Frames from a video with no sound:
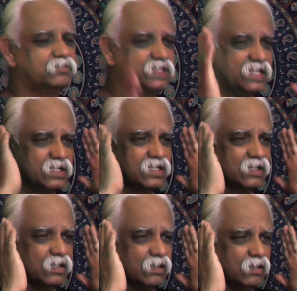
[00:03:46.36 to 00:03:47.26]
think
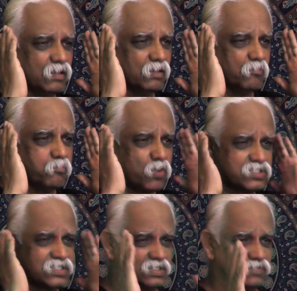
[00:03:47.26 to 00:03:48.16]

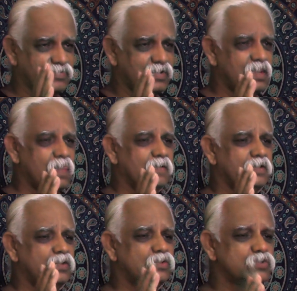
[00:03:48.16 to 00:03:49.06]
positive,
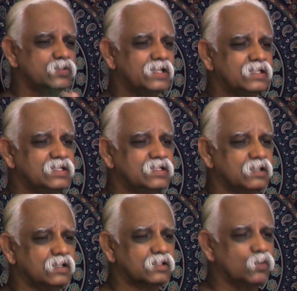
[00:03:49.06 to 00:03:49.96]
you know, so
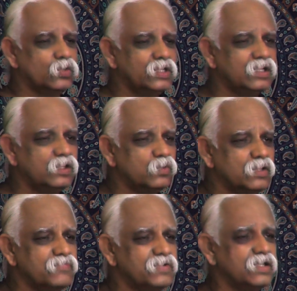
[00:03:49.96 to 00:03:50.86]
that only you
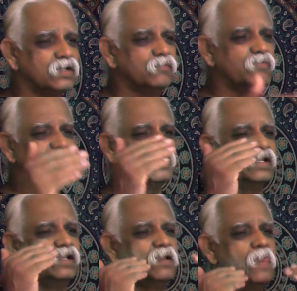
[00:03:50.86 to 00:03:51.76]
live in a
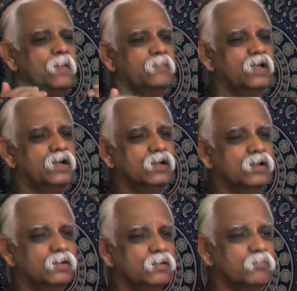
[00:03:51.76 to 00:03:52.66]
very
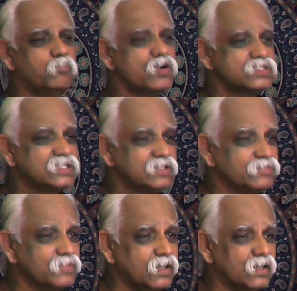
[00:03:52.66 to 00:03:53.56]

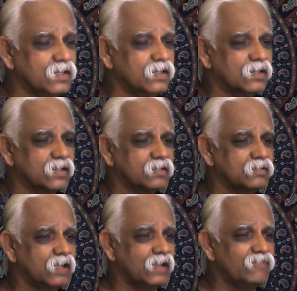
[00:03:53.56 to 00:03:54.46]
positive
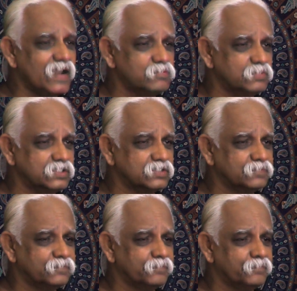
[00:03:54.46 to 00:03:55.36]
environment,
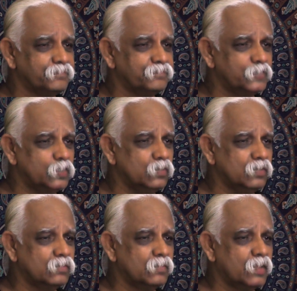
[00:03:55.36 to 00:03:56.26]
you
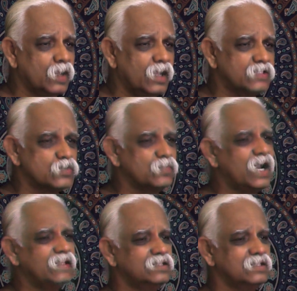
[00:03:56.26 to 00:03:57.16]
know. And so
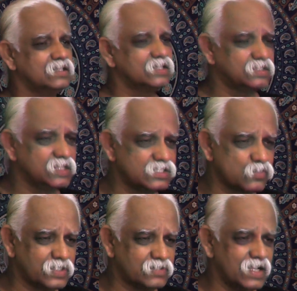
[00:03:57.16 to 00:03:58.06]
I think he's
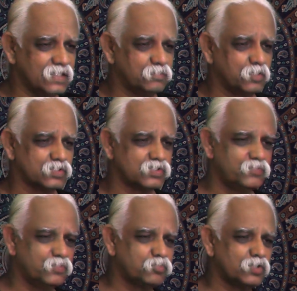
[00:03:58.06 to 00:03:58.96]
quite right, because
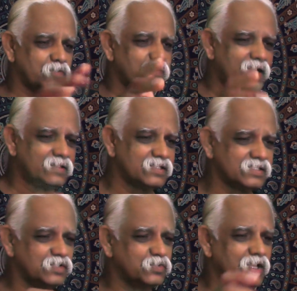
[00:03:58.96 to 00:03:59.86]
if you put out bad things
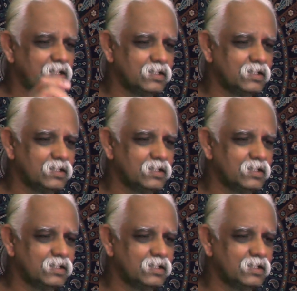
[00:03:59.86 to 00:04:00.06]
and you get